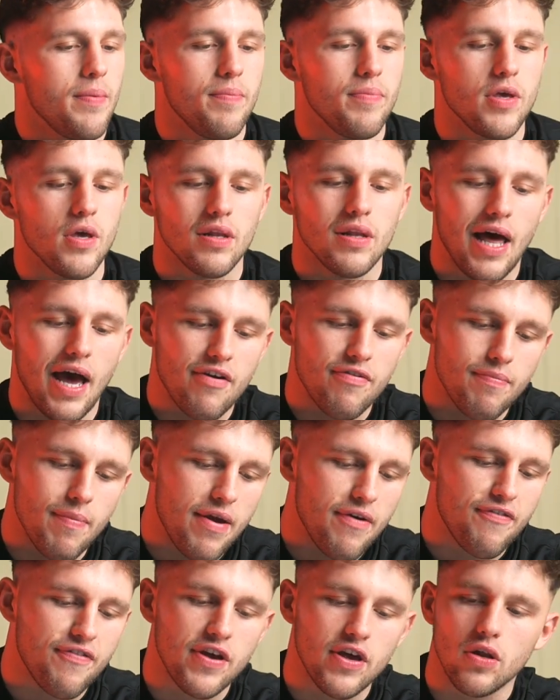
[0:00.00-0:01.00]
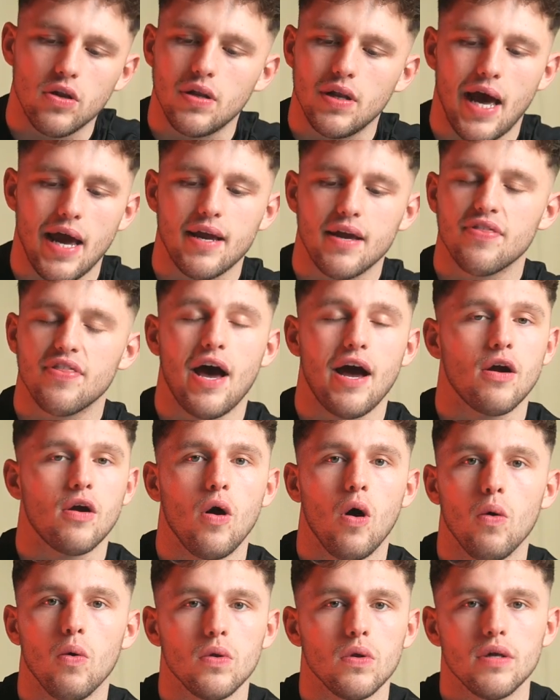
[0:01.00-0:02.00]
your life may feel like that
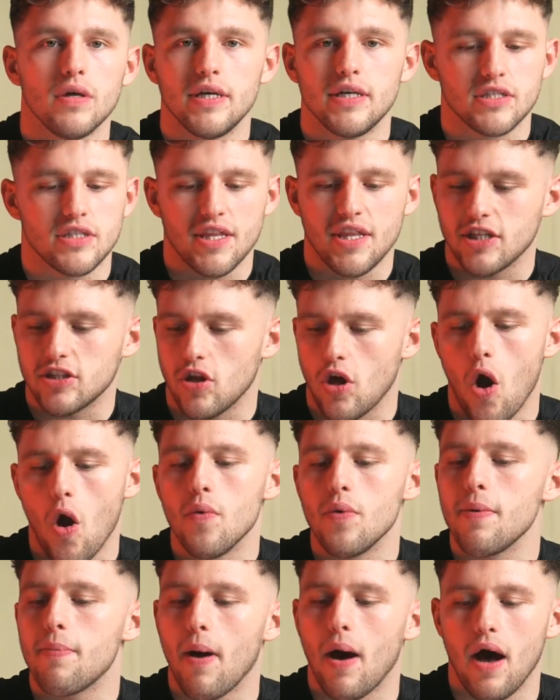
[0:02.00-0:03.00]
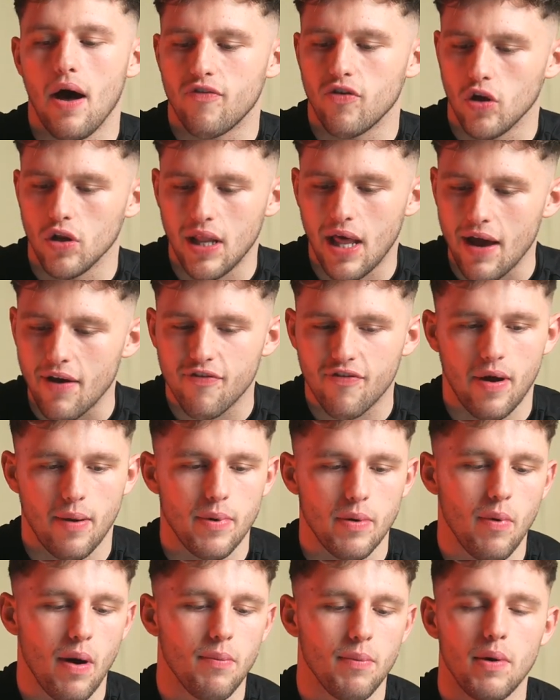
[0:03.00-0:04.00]
goal is, that's the only part of your life. I
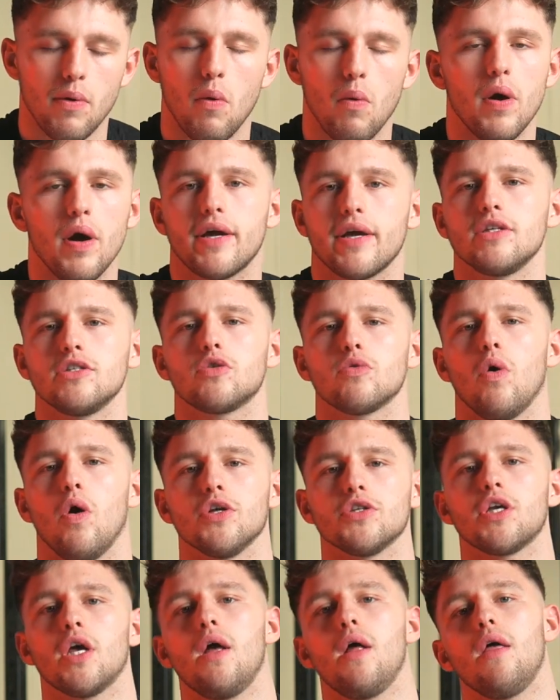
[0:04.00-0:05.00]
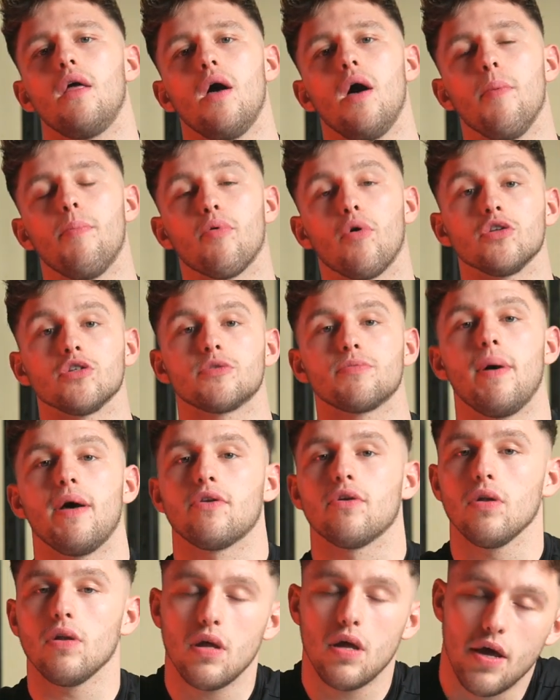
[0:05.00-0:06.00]
mean, when we were working towards a bronze
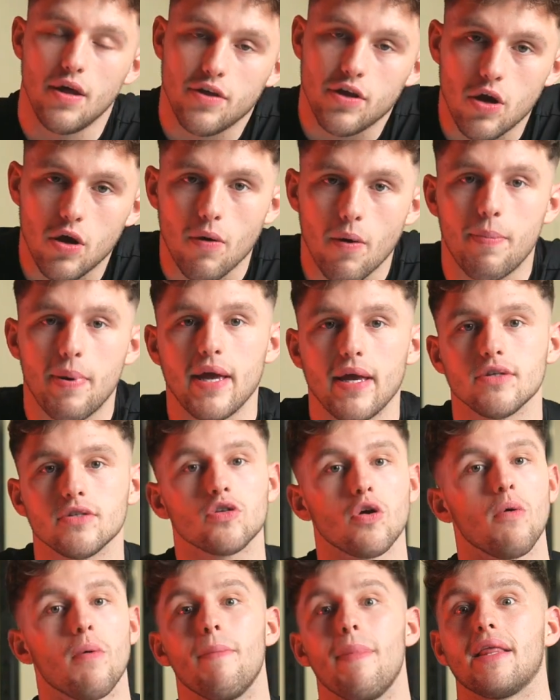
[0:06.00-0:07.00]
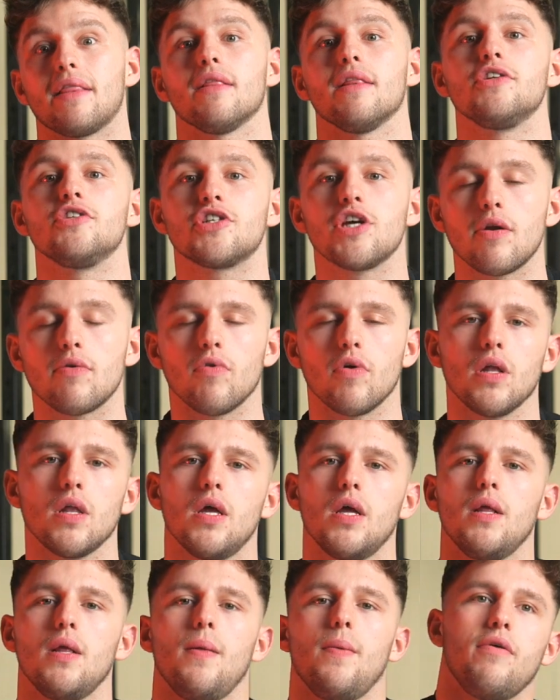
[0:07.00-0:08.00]
medal at the Europeans, or a medal in general,
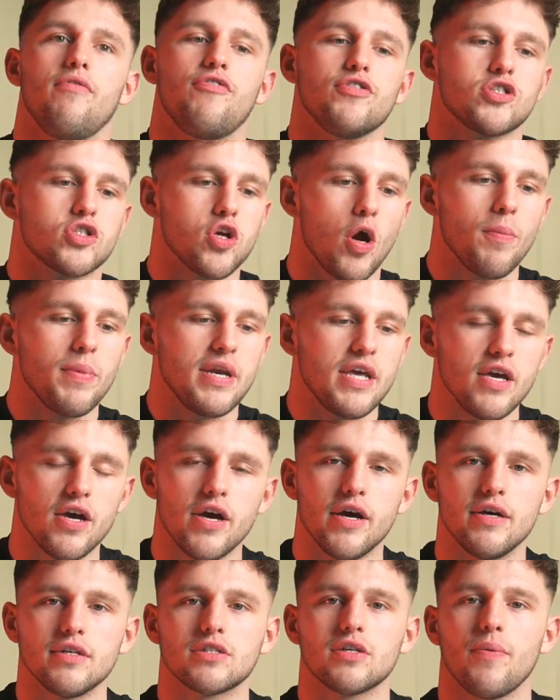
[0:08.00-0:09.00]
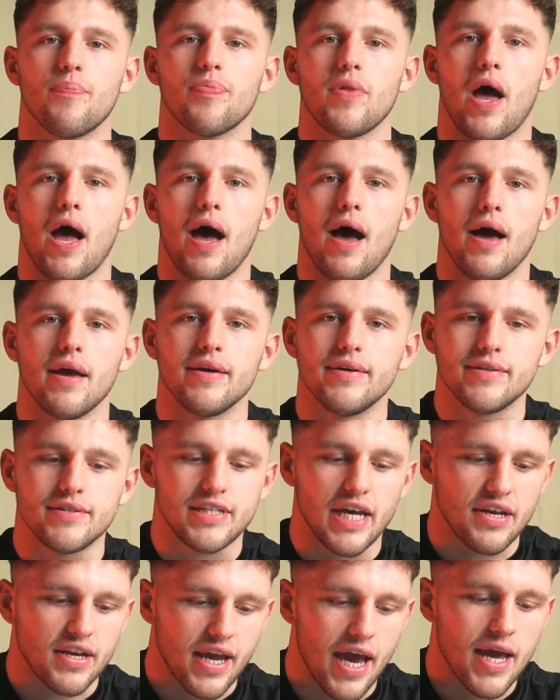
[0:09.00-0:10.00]
for so many years, I
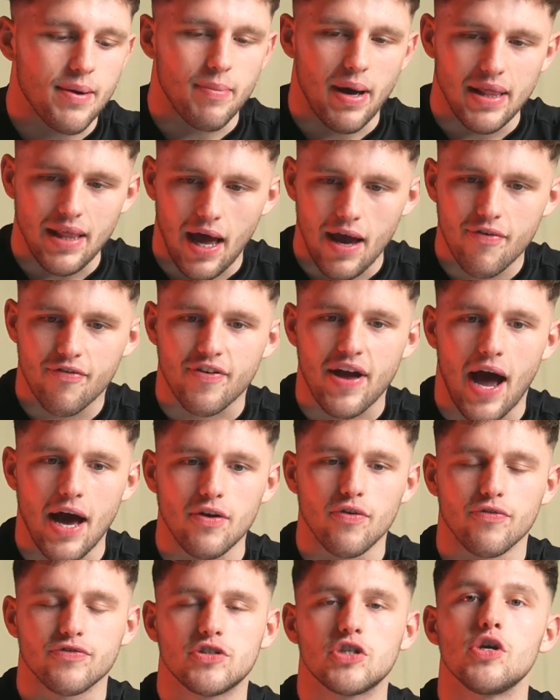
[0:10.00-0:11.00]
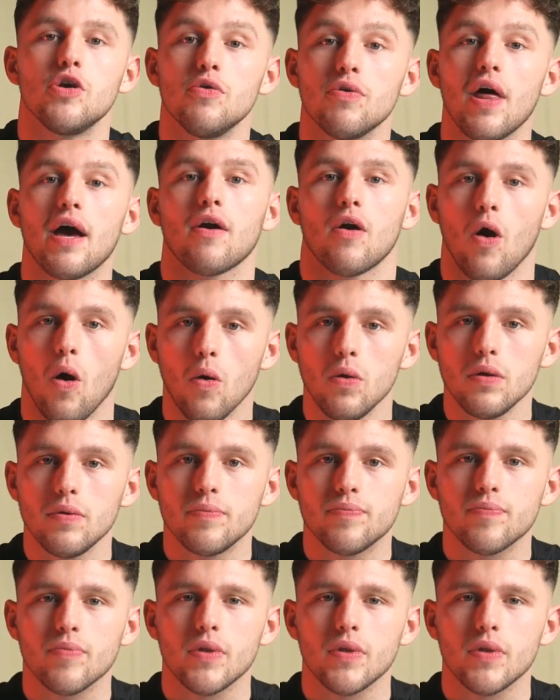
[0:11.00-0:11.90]
dedicated my life kind of to that goal.